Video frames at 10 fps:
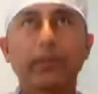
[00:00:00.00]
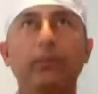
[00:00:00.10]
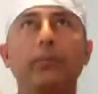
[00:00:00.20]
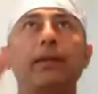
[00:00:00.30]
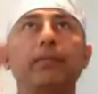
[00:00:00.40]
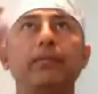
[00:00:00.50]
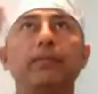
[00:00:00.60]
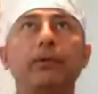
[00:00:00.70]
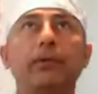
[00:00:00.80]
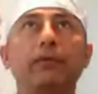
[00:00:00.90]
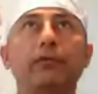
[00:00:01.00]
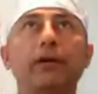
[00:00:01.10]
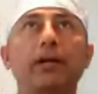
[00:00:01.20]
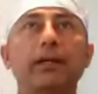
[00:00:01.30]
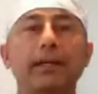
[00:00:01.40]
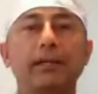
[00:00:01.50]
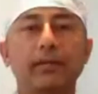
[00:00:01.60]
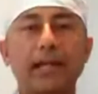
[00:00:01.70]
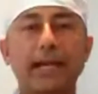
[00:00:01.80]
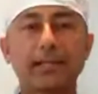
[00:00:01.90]
When I'm looking far, they're
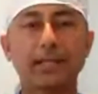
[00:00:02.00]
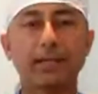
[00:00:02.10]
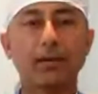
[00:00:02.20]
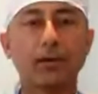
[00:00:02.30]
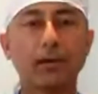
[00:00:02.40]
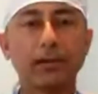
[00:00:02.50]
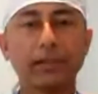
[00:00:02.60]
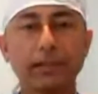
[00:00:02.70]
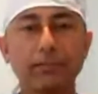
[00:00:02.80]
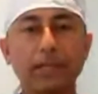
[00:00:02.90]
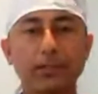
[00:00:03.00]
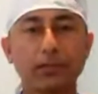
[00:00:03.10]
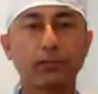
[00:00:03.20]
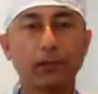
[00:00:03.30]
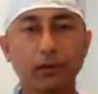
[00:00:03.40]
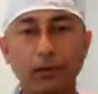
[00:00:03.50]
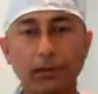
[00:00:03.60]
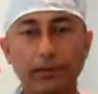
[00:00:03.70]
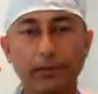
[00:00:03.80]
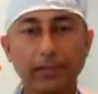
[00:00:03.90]
relaxed, and all the images fall
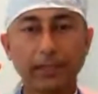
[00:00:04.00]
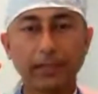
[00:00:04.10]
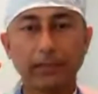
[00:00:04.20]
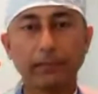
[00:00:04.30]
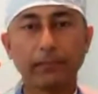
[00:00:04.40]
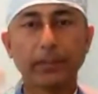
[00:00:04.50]
on the retina.